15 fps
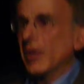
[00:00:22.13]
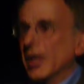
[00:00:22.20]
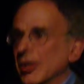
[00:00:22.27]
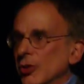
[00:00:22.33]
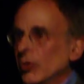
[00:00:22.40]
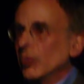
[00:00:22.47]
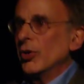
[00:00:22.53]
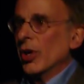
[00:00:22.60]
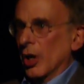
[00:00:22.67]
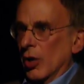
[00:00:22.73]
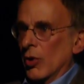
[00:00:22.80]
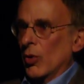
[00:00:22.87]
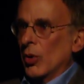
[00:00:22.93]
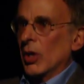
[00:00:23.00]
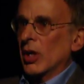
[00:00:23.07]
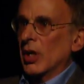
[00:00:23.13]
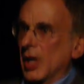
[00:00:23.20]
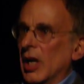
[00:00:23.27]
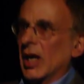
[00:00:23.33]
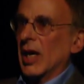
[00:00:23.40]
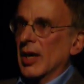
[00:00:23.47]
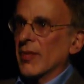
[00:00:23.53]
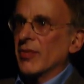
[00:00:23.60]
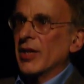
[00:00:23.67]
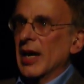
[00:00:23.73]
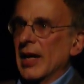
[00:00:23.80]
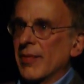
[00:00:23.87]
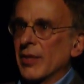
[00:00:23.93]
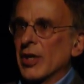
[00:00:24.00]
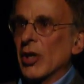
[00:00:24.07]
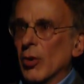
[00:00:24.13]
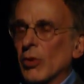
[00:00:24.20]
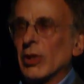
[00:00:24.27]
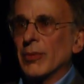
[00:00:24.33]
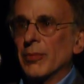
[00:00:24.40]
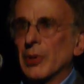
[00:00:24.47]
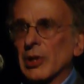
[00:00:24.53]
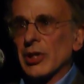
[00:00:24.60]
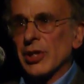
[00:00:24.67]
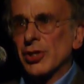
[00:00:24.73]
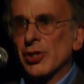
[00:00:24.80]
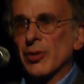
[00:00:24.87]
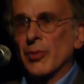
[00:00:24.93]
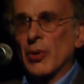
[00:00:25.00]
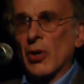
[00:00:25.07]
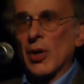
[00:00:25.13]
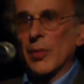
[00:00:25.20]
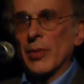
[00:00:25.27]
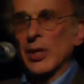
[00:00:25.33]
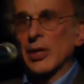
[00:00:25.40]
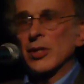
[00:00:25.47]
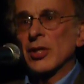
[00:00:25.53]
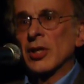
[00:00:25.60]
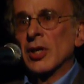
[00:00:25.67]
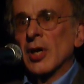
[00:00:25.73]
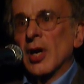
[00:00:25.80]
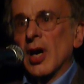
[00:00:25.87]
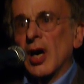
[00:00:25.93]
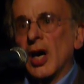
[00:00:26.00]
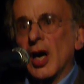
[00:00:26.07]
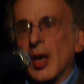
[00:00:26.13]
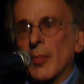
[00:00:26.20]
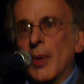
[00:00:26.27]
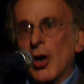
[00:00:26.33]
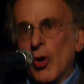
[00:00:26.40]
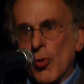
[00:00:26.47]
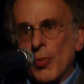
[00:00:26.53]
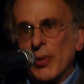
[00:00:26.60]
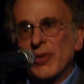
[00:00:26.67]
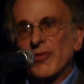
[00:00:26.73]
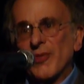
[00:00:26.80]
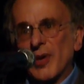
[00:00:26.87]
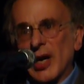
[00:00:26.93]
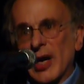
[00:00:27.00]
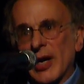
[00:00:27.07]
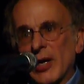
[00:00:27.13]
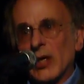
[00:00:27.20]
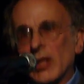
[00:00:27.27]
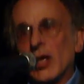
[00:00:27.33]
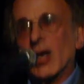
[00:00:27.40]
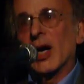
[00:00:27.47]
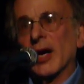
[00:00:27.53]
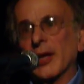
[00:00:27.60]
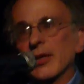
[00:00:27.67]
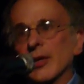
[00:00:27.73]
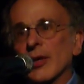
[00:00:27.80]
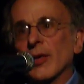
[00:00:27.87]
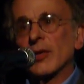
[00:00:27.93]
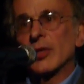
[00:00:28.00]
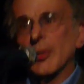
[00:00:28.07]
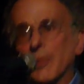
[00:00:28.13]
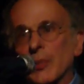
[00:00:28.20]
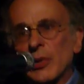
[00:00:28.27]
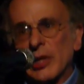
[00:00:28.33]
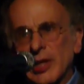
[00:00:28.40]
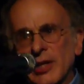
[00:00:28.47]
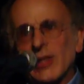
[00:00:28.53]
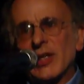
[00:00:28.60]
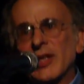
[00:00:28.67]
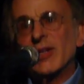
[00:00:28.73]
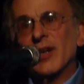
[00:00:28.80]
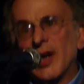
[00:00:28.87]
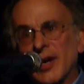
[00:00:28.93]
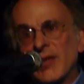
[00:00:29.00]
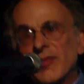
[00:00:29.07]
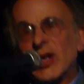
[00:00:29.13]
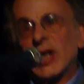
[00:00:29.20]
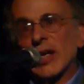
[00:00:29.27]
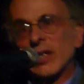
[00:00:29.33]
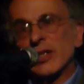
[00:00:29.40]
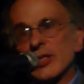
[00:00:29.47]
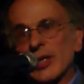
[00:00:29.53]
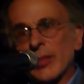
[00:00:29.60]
then you know that the Oakland Police Department opened fire on completely nonviolent